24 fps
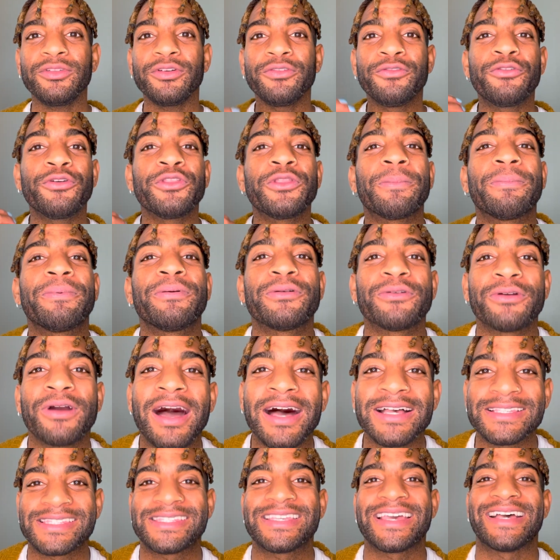for the
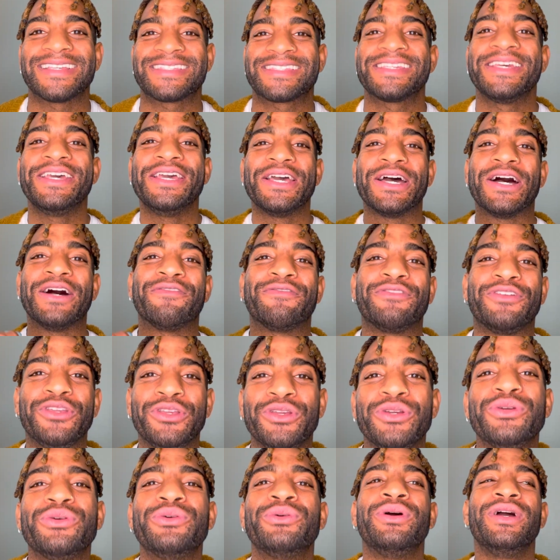process of
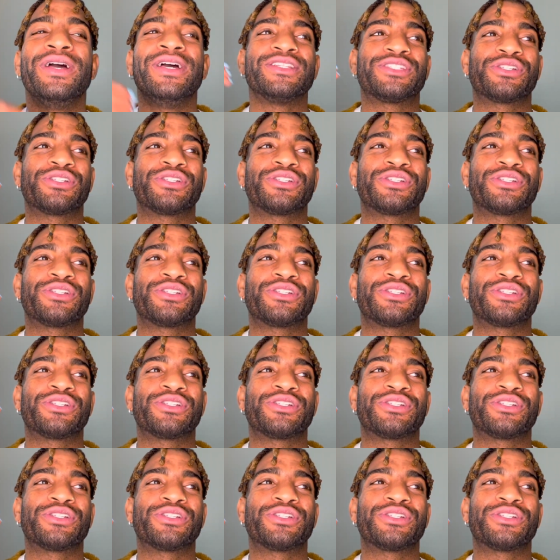you